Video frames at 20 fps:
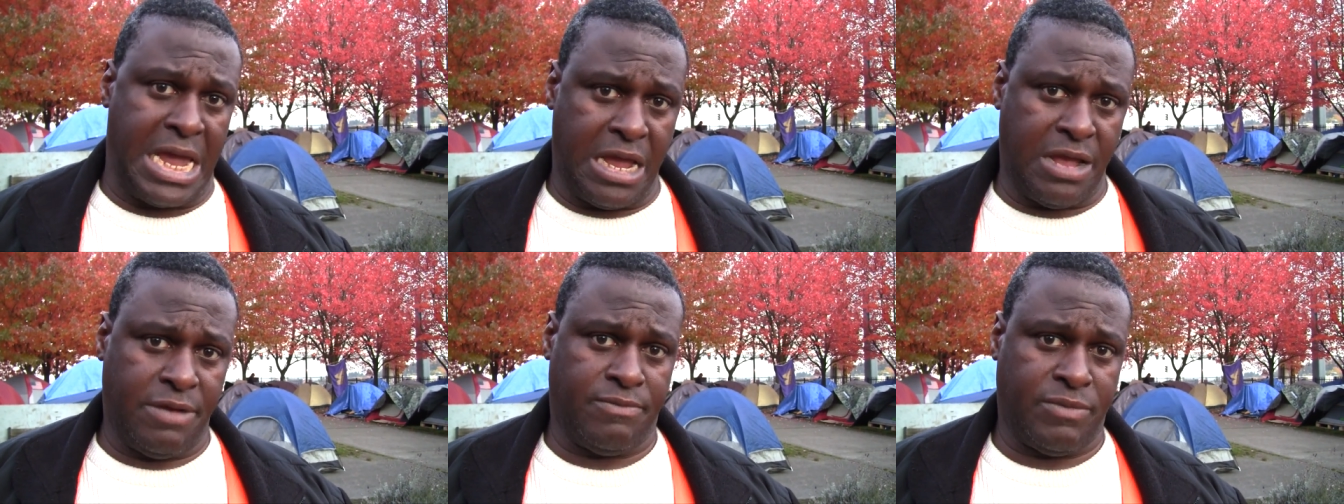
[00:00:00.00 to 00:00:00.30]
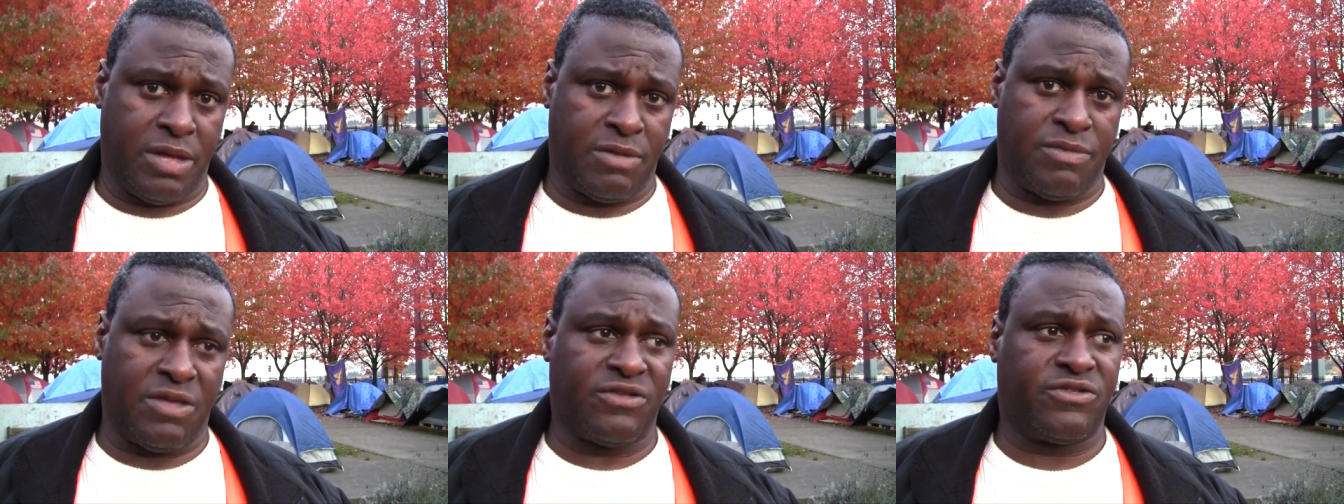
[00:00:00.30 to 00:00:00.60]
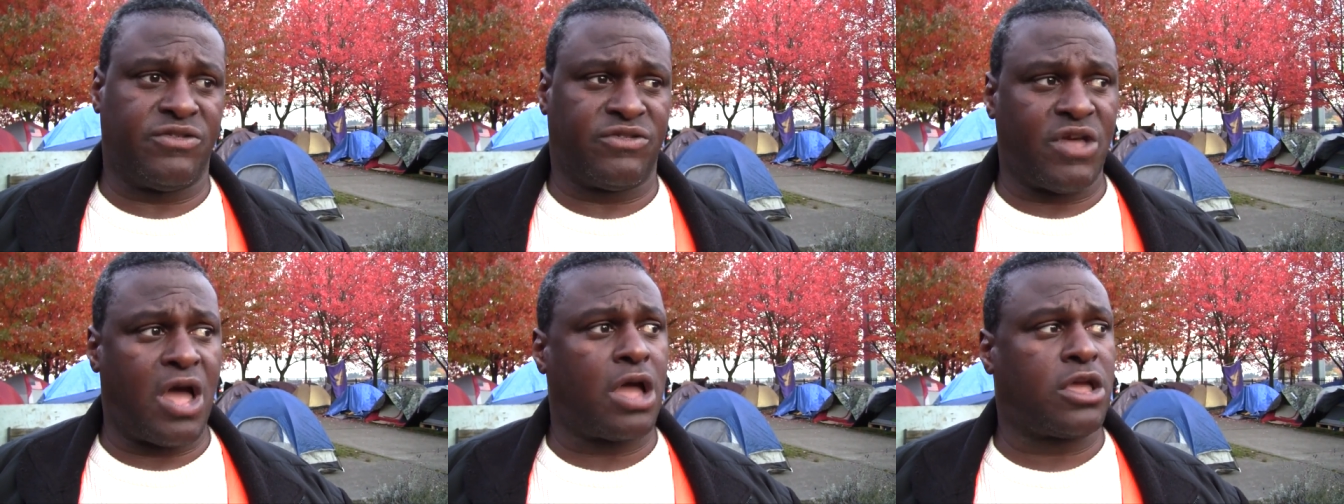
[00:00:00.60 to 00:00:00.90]
And
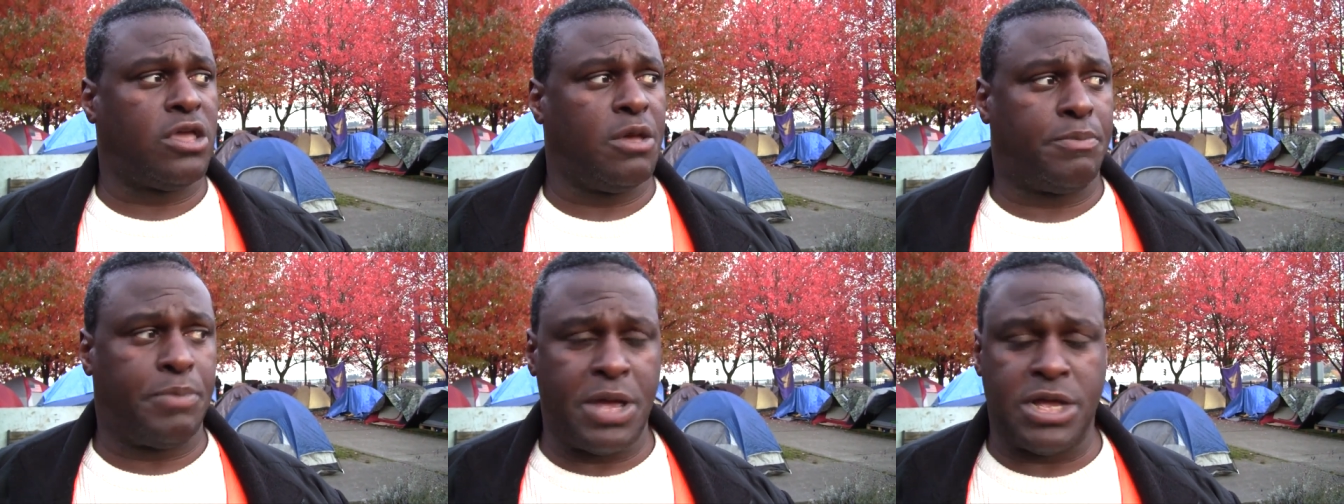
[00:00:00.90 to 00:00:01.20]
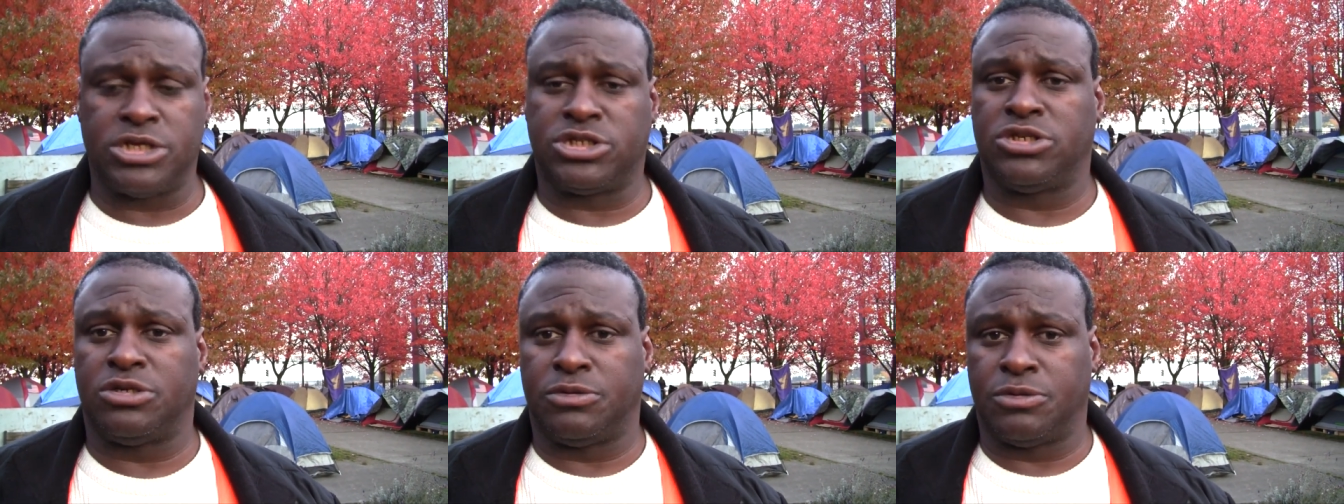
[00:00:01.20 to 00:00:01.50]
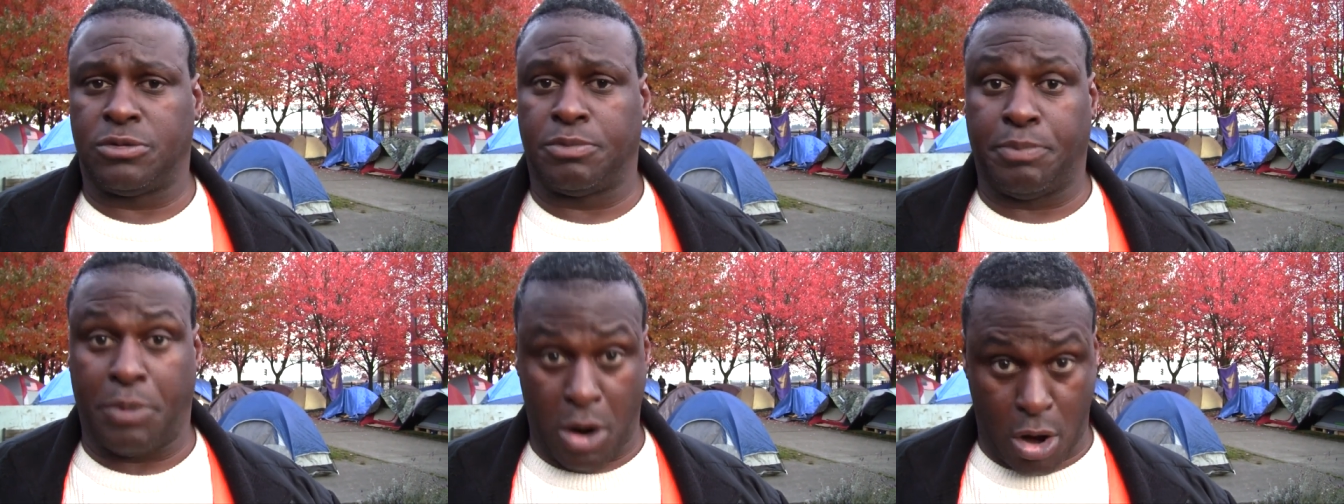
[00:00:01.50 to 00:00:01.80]
this is
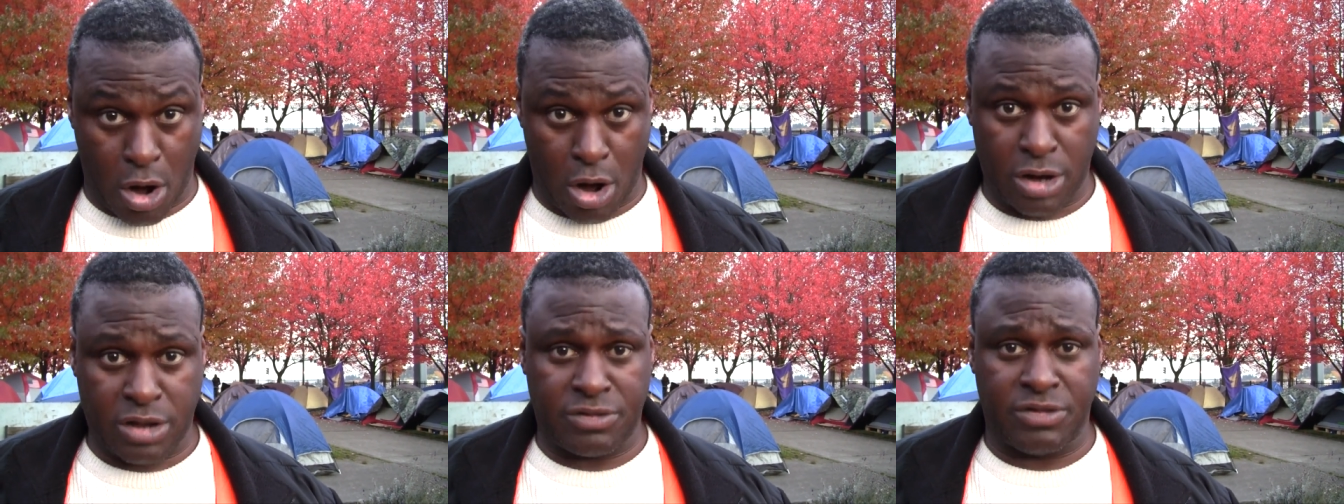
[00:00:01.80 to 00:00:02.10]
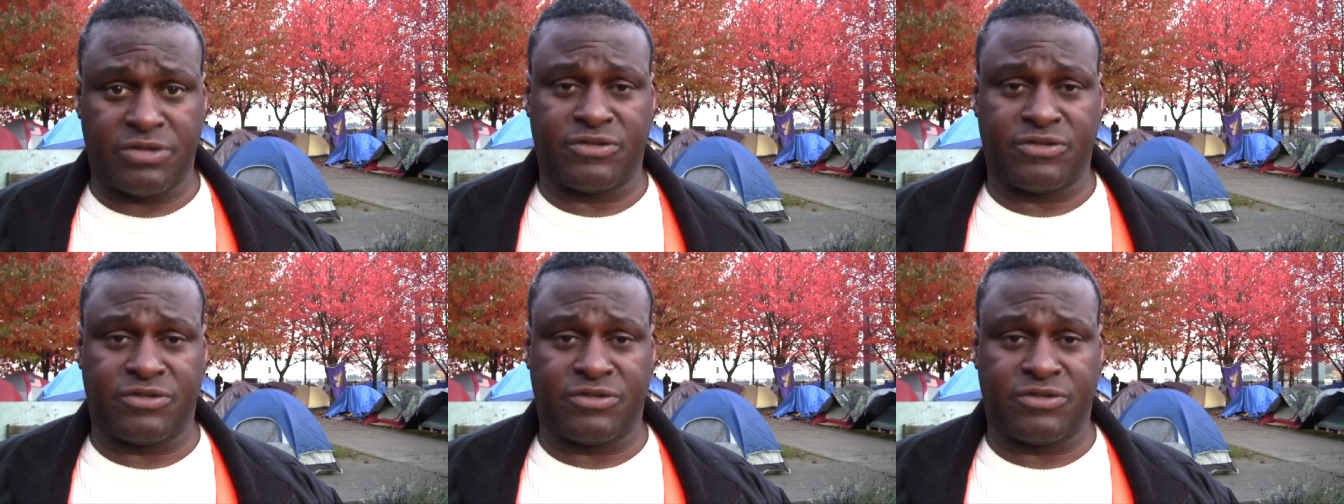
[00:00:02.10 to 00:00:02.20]
Occupation Park.